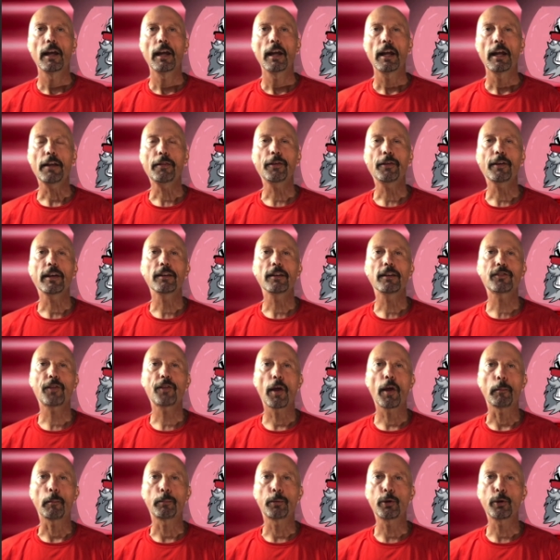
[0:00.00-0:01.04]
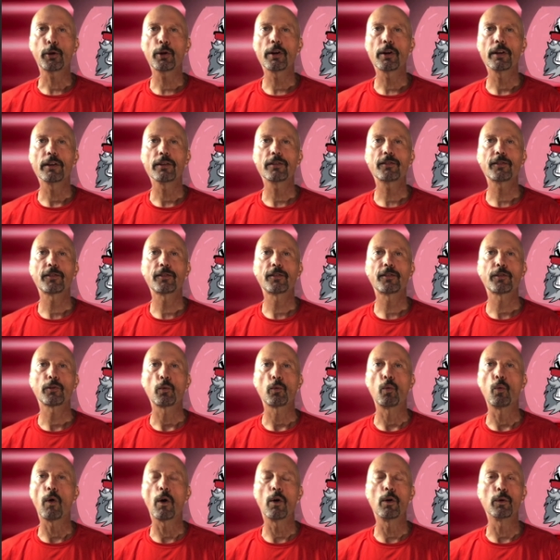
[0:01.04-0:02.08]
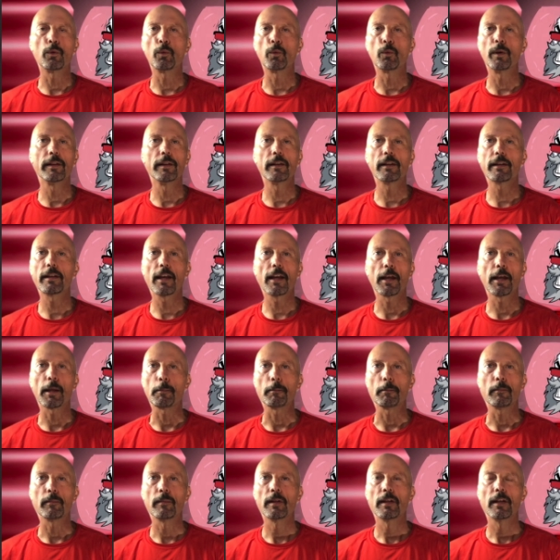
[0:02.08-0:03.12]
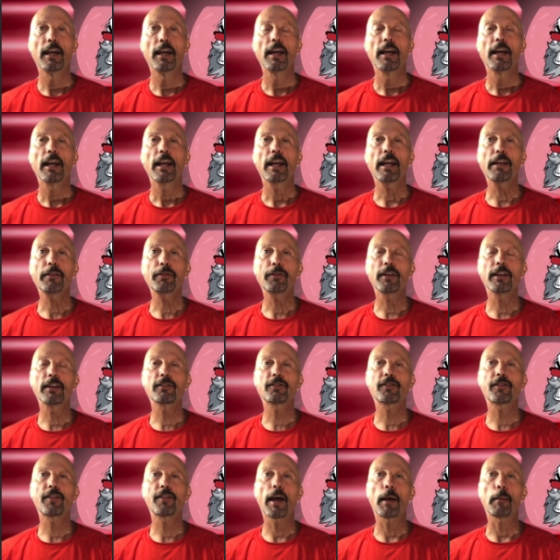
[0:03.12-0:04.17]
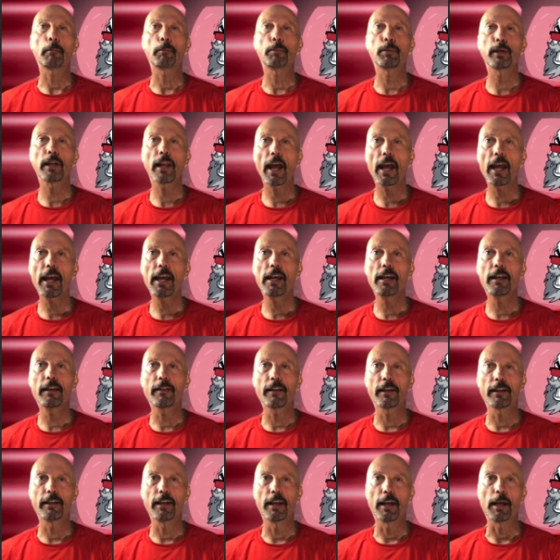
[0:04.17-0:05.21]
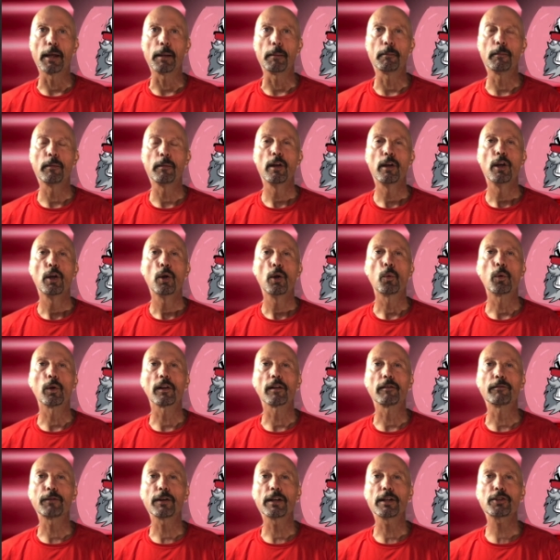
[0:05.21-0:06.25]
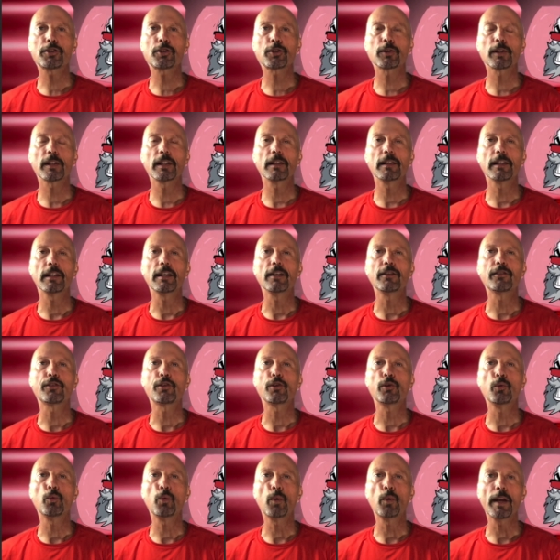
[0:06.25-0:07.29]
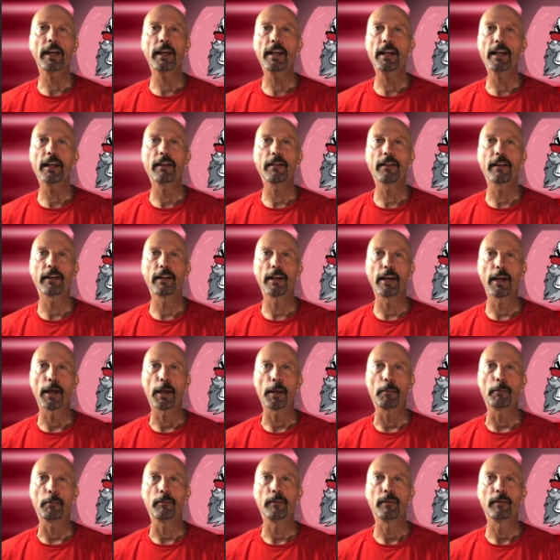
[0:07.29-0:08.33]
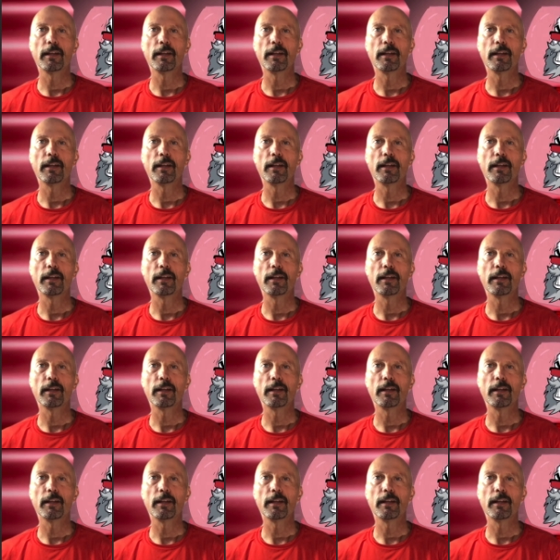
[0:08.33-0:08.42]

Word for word: He thinks that purists won't win the game. He thinks that playing the game will eventually lead to winning the game.